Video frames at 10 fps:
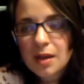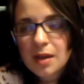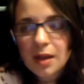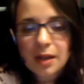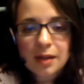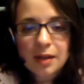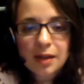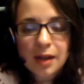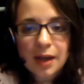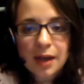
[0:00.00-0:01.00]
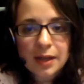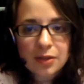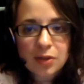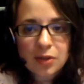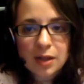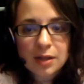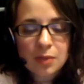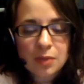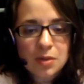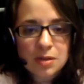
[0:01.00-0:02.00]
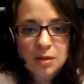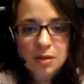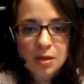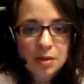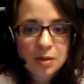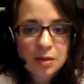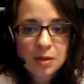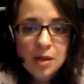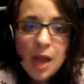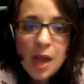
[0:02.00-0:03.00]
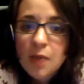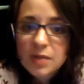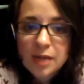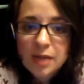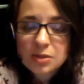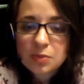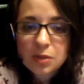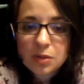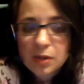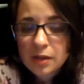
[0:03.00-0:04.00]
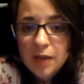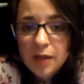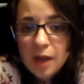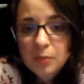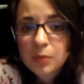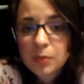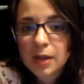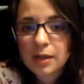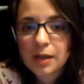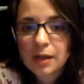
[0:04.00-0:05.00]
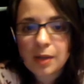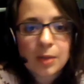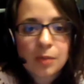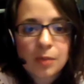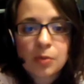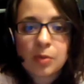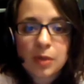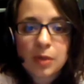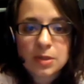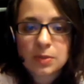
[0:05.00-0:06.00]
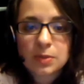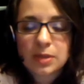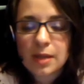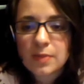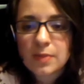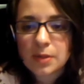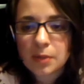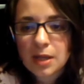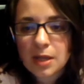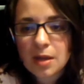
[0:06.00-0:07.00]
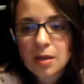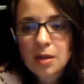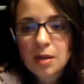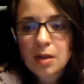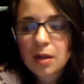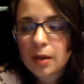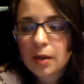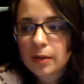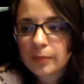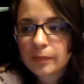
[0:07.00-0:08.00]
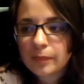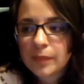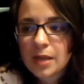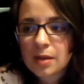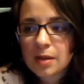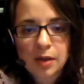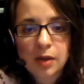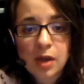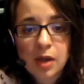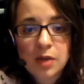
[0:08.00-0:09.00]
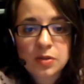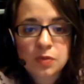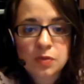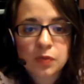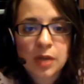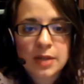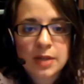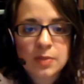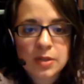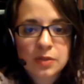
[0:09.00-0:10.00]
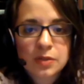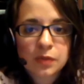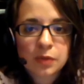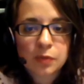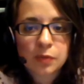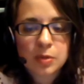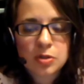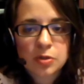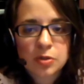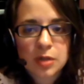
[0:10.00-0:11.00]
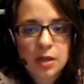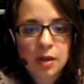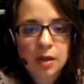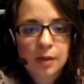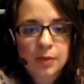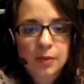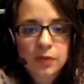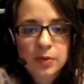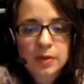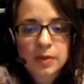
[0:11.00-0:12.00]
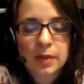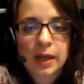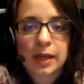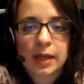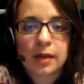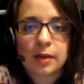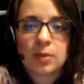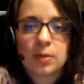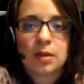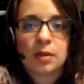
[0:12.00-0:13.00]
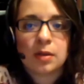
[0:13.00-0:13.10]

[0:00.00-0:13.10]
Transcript: And I thought it was actually really good, and yeah, I would ride it again. I mean, I've rode it multiple times already. And I also forgot to mention for the Forbidden Journey, if you're in the line, I mean,